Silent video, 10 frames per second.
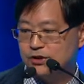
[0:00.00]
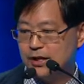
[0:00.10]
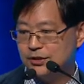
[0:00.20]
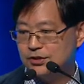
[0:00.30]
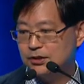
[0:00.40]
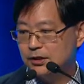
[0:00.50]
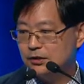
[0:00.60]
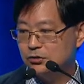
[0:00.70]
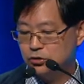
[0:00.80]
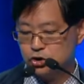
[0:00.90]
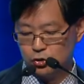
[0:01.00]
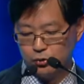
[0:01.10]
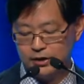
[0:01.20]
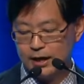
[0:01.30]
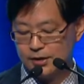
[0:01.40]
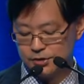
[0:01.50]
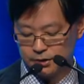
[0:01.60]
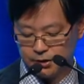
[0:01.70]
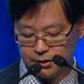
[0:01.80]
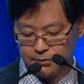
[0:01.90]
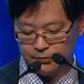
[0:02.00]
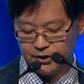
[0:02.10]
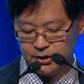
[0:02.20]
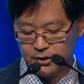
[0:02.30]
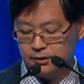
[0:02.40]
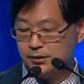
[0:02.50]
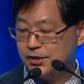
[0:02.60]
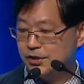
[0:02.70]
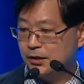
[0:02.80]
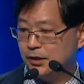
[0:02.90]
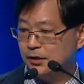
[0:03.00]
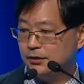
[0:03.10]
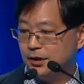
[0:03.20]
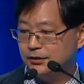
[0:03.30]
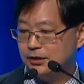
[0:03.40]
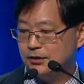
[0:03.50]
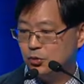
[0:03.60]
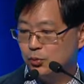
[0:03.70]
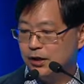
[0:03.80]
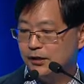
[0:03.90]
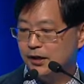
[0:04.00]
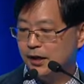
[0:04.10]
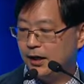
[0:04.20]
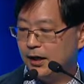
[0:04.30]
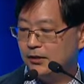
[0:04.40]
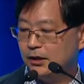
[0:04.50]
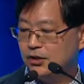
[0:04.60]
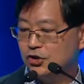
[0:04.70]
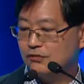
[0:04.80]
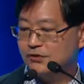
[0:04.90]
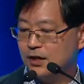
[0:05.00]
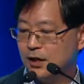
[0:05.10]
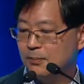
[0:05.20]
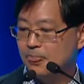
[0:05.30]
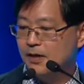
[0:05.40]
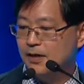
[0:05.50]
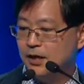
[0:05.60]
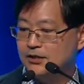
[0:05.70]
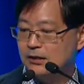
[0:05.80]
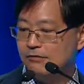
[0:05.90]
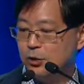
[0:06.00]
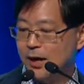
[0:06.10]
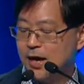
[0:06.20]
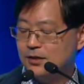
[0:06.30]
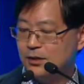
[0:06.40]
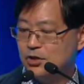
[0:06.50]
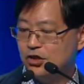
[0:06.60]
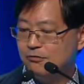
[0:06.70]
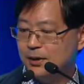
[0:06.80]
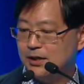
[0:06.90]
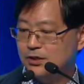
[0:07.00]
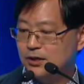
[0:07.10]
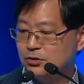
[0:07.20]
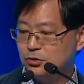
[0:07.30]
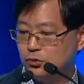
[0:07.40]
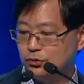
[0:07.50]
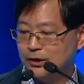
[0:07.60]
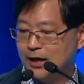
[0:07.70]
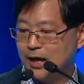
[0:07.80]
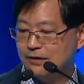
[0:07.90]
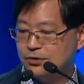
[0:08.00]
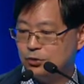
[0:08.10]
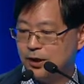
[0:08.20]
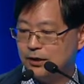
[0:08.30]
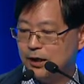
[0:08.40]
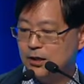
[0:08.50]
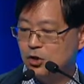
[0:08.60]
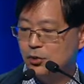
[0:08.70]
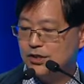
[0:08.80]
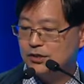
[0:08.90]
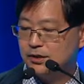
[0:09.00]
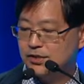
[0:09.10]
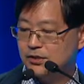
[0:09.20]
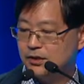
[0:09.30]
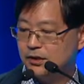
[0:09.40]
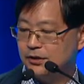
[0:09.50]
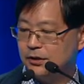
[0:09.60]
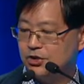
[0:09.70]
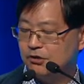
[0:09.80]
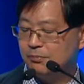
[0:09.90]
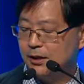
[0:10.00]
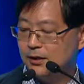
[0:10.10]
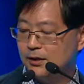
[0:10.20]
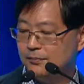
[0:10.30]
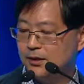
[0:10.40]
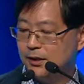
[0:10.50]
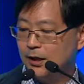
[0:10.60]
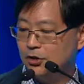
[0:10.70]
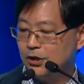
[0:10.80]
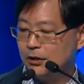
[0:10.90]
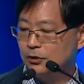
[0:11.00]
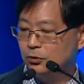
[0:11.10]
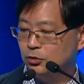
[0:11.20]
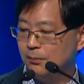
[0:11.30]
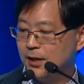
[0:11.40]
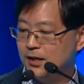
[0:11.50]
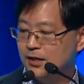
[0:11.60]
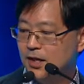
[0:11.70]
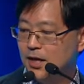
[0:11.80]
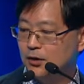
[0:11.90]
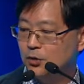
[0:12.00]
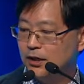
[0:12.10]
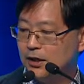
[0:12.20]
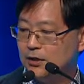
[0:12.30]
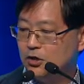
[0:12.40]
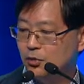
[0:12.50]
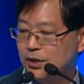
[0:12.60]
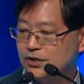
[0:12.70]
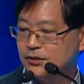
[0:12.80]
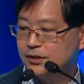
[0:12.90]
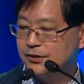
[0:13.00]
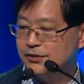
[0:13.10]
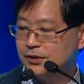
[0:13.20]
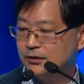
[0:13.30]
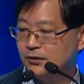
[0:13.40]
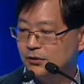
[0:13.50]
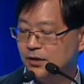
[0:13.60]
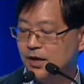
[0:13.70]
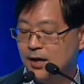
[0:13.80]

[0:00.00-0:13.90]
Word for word: slides here to show that um, this uh, uh, data is real and in the interest of time is that if you add TGF-beta to the CAFs, you can increase this uh, TGF-beta increase the domain, you can increase the signal,